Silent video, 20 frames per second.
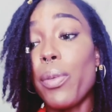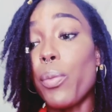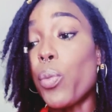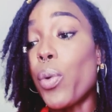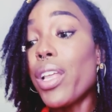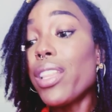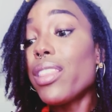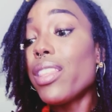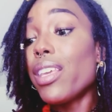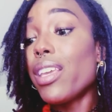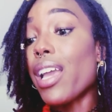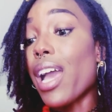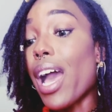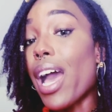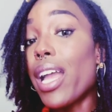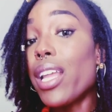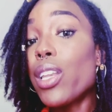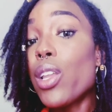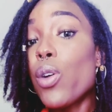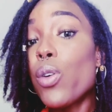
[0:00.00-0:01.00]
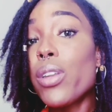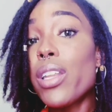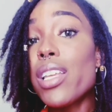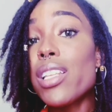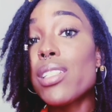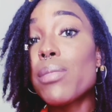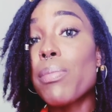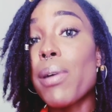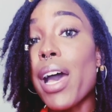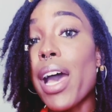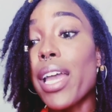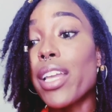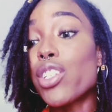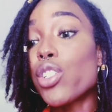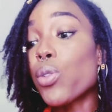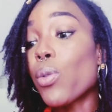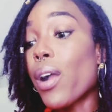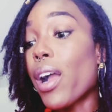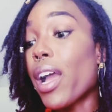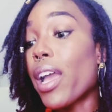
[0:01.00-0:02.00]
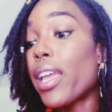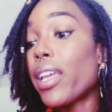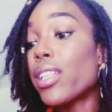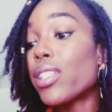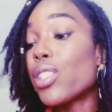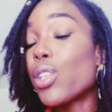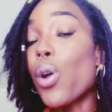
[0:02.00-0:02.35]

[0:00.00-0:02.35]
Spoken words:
One thing I noticed by trying